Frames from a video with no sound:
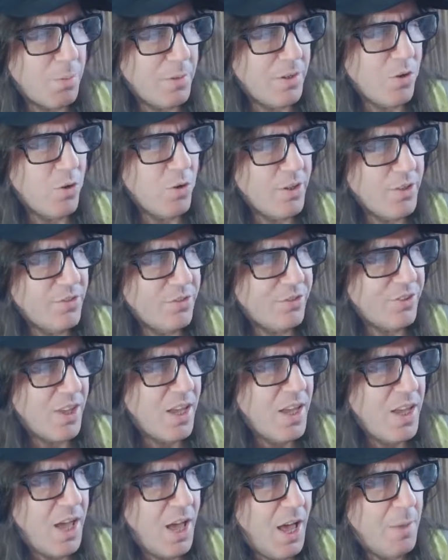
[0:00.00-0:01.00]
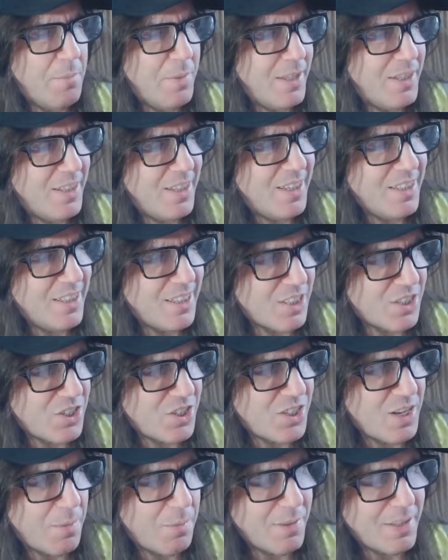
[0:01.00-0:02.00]
opioids amid the
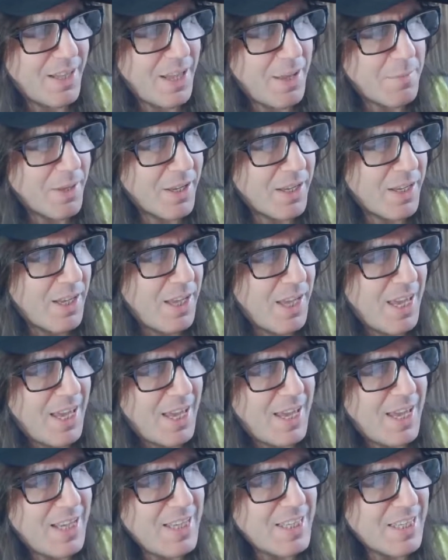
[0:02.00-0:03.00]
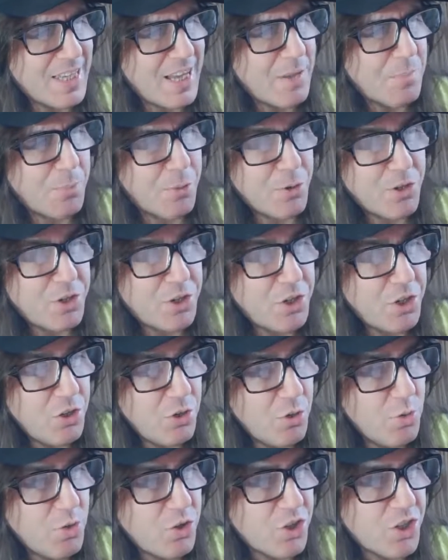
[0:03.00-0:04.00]
addiction epidemic, he said
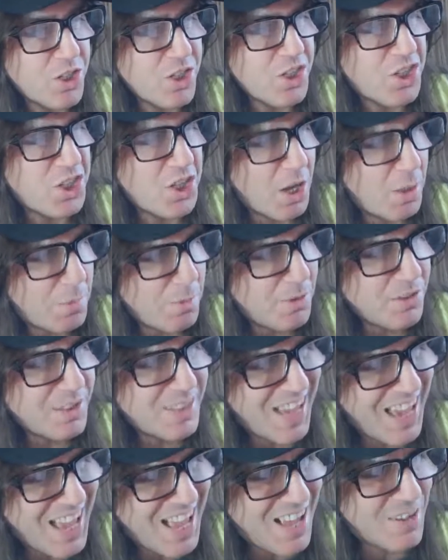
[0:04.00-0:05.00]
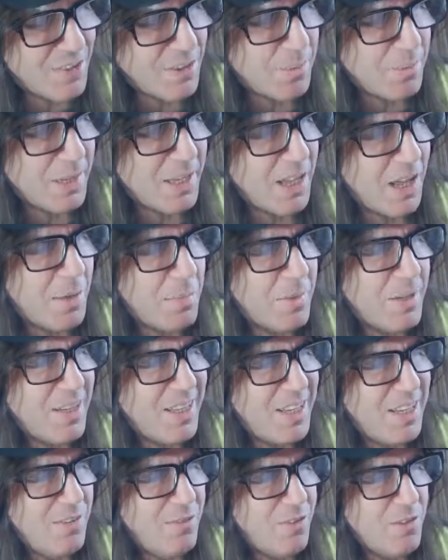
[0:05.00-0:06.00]
Purdue should double down and become
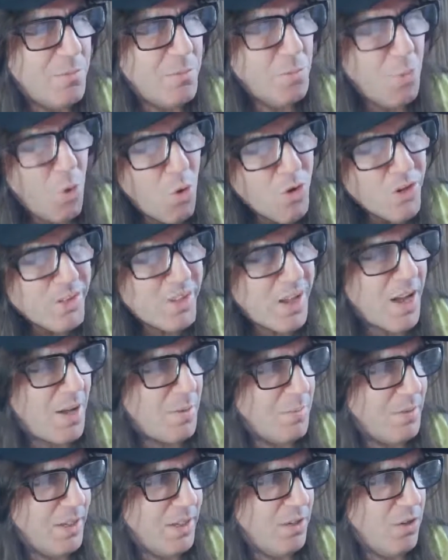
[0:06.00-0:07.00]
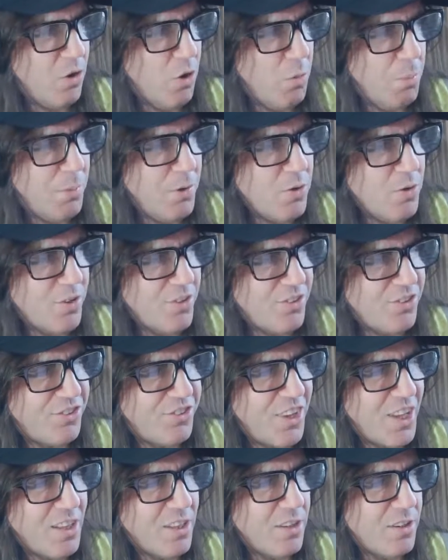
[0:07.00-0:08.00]
an even more dominant opioid
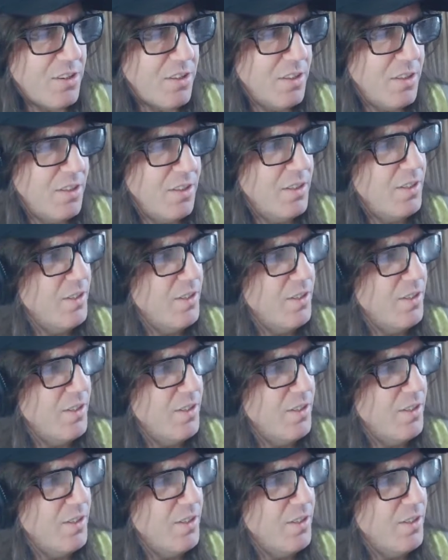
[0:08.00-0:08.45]
seller.